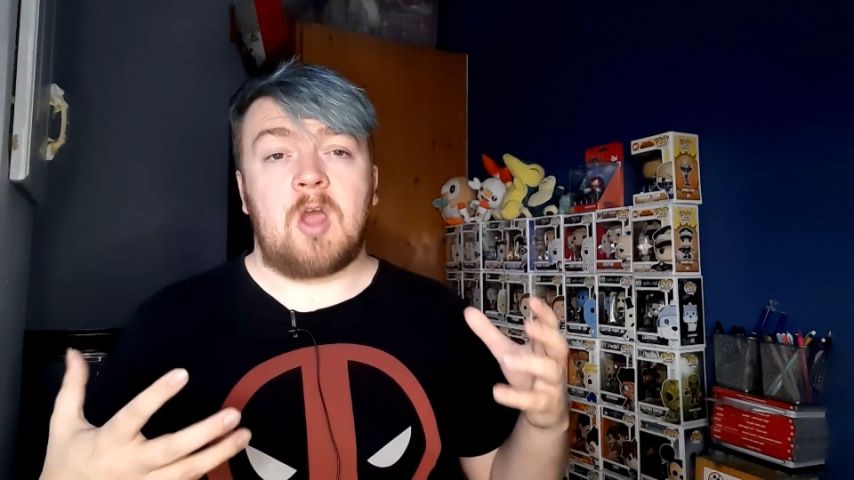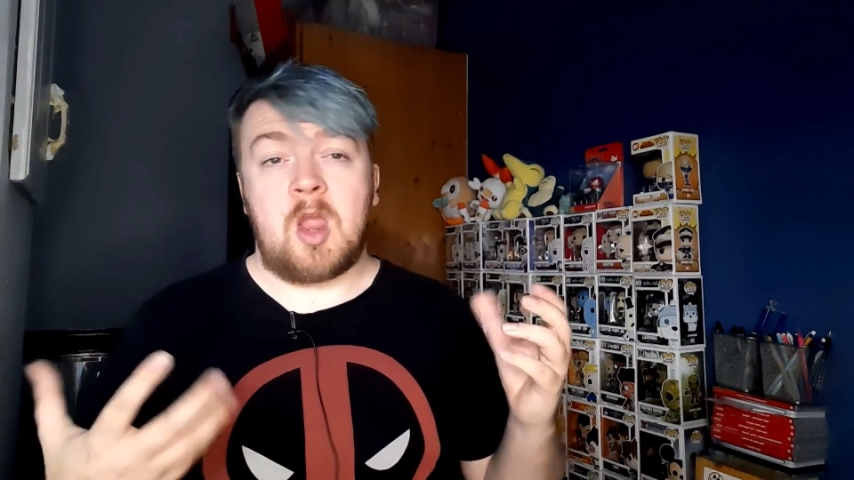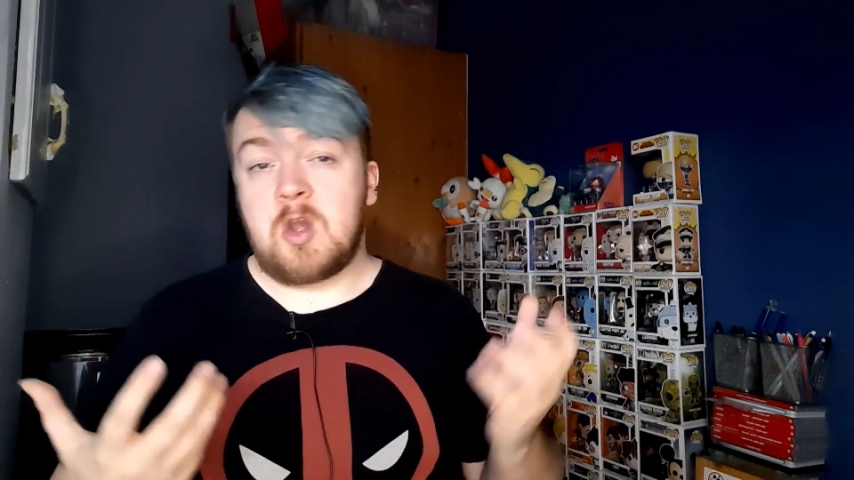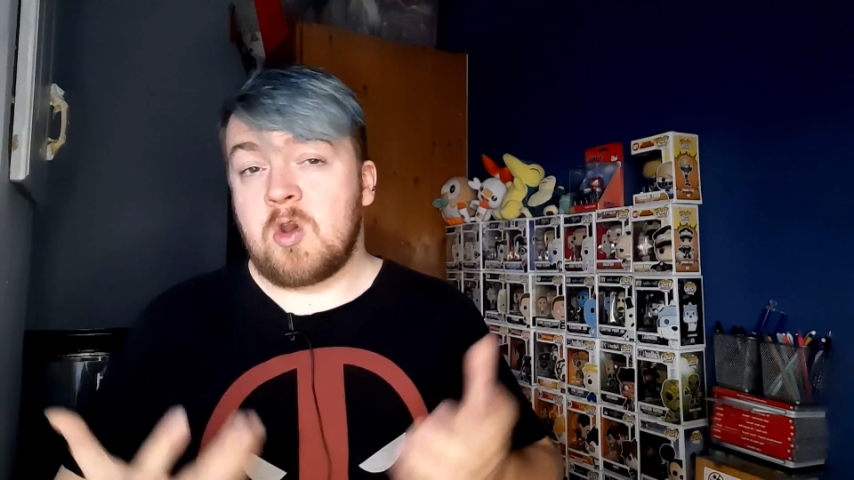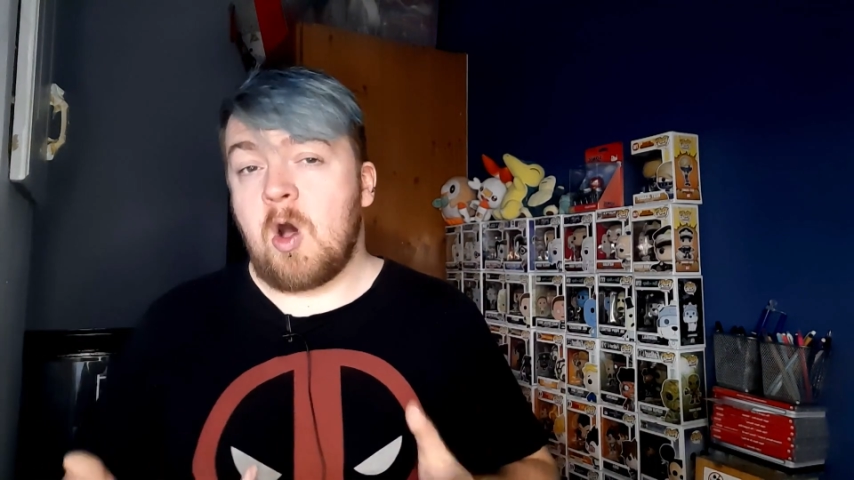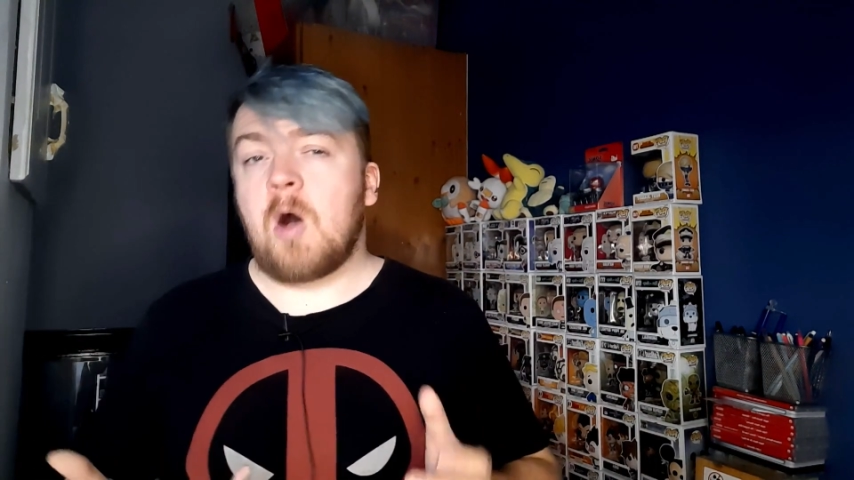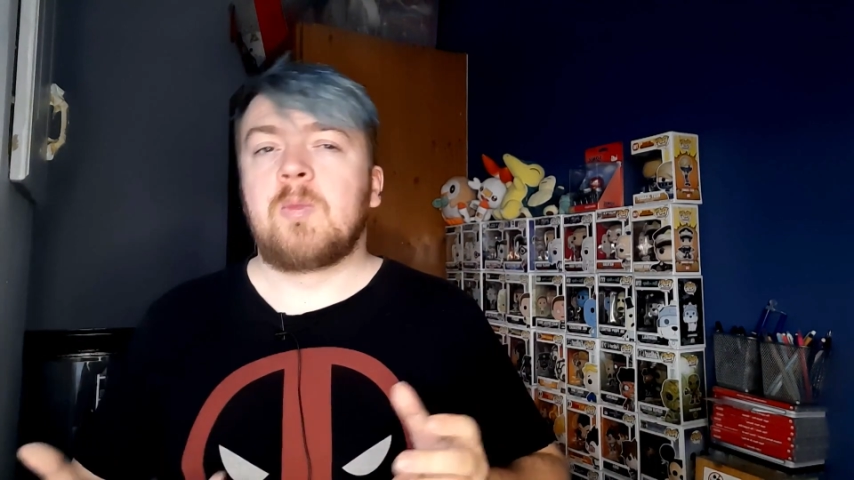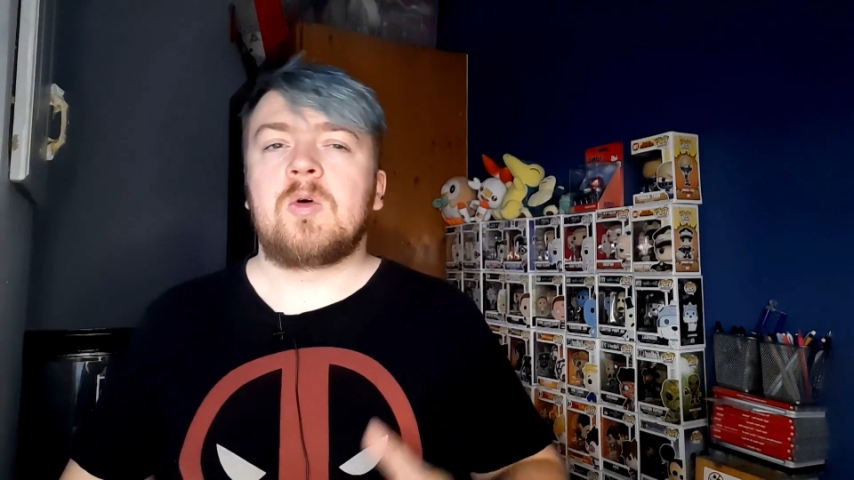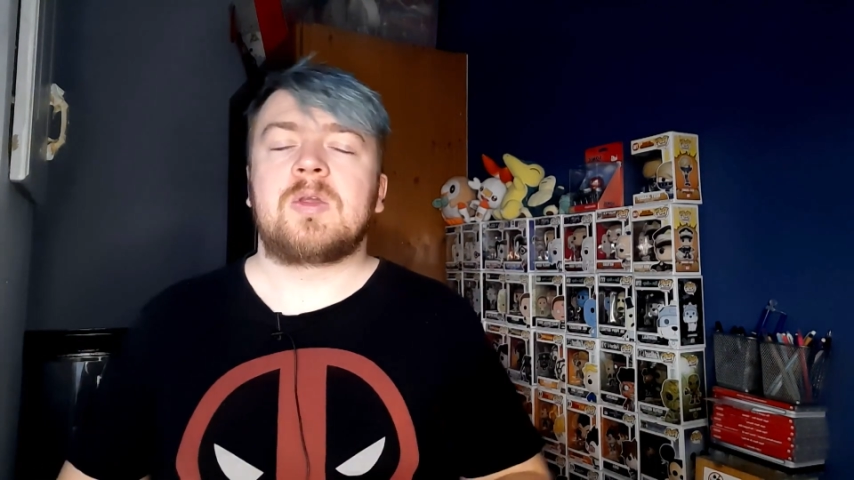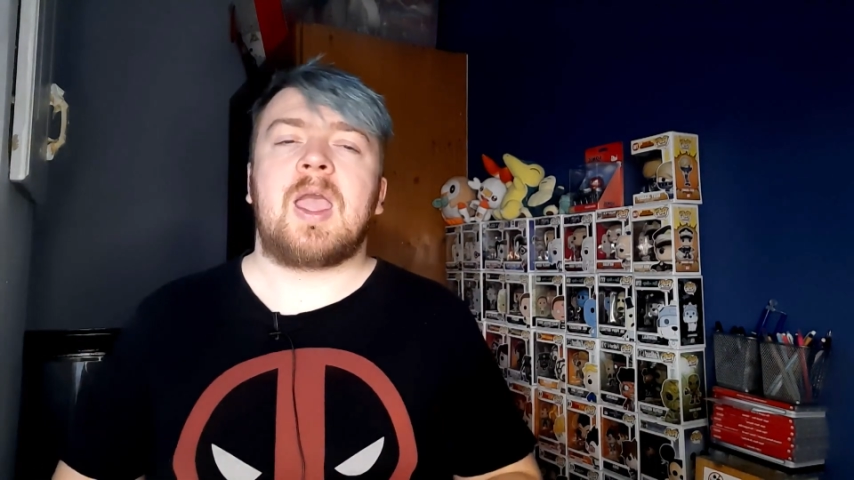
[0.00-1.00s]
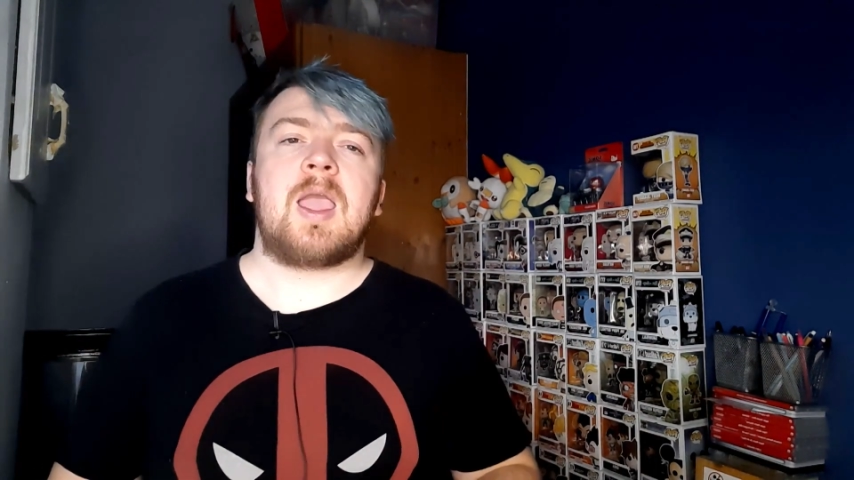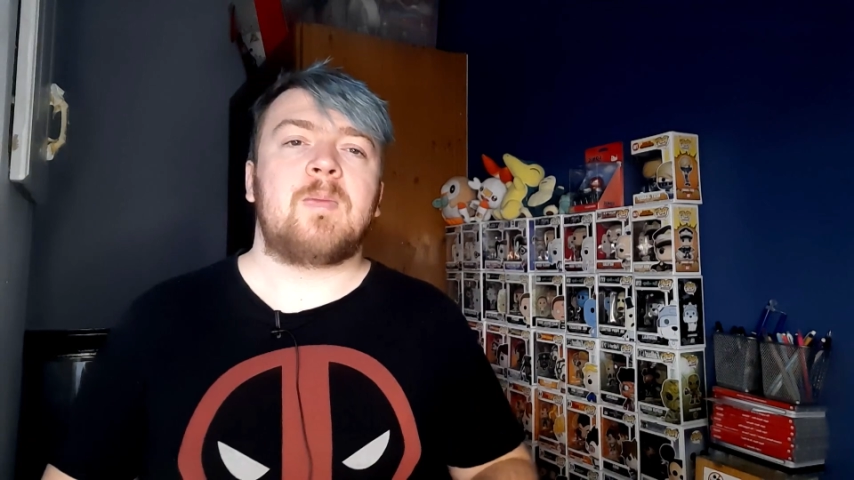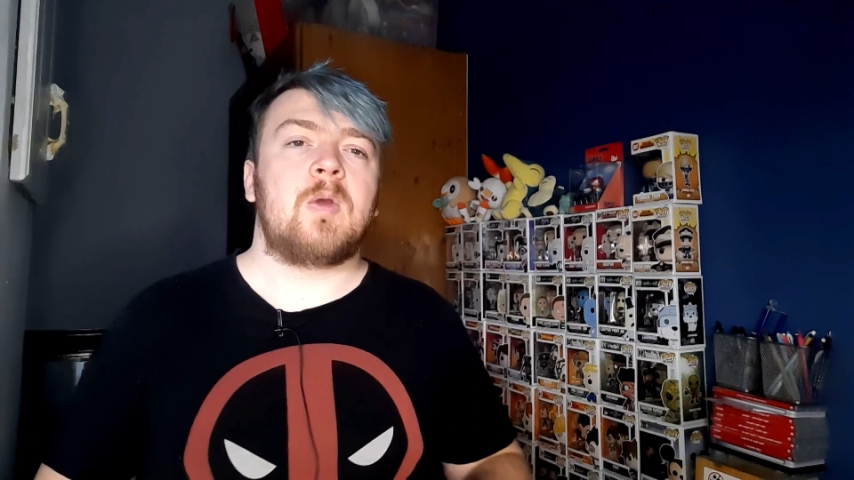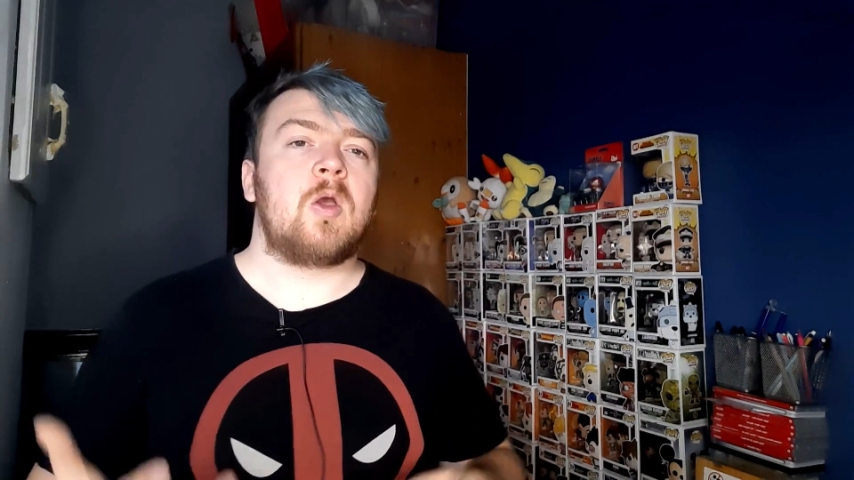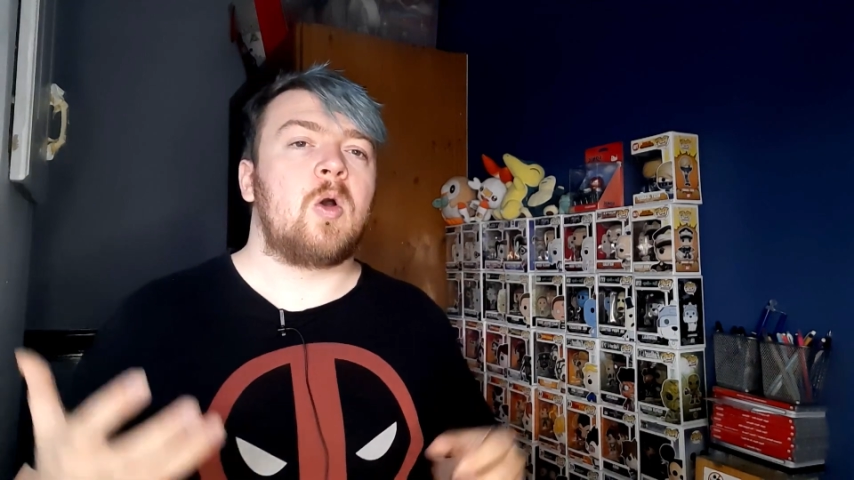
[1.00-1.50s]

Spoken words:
a normal game